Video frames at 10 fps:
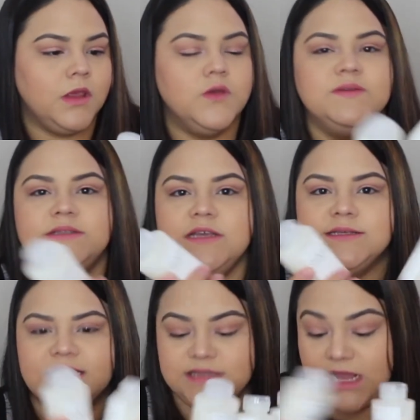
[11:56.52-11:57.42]
use
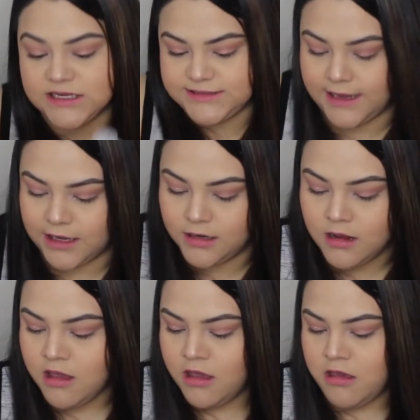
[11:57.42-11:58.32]
these as like a second
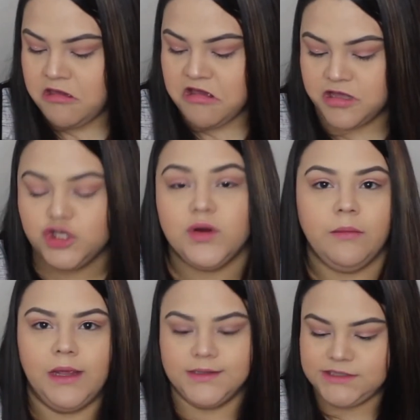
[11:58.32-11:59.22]

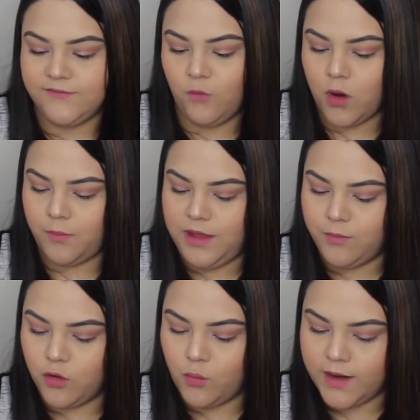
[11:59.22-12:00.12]
treatment for
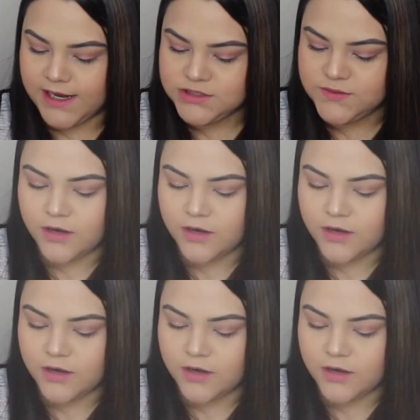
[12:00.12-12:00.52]
people when I do